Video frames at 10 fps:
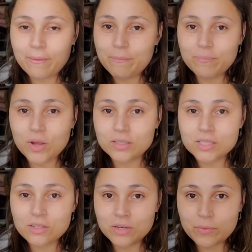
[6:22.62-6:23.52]
honestly
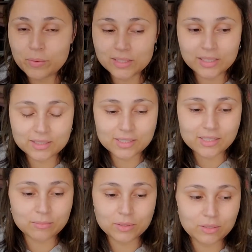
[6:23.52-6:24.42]
don't even want to link this
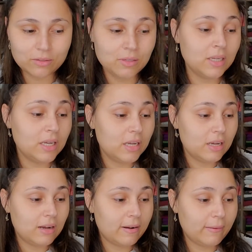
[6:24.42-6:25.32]
down below.
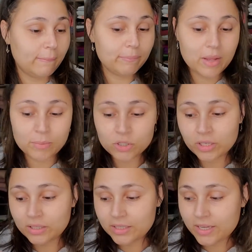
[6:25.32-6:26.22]
I'm gonna try to
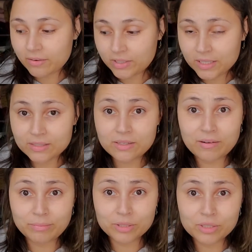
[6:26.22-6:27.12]
link everything else that I've
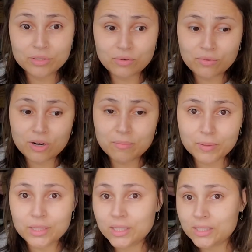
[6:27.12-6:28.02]
purchased so far,
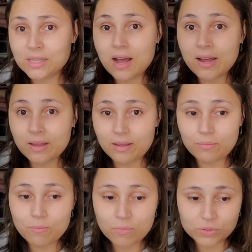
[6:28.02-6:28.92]
but this I
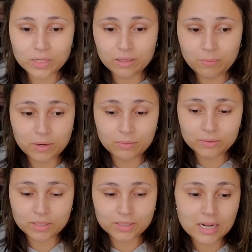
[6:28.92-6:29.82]
most likely probably will
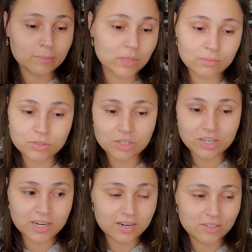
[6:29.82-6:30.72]
not. I'm
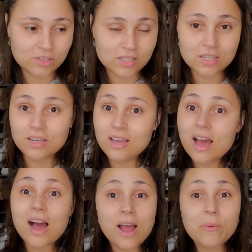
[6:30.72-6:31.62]
sorry. Just
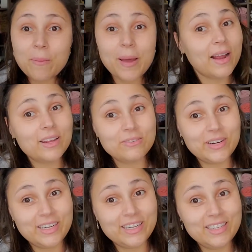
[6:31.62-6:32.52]
I went back and
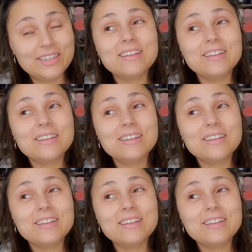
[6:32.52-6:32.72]
read it,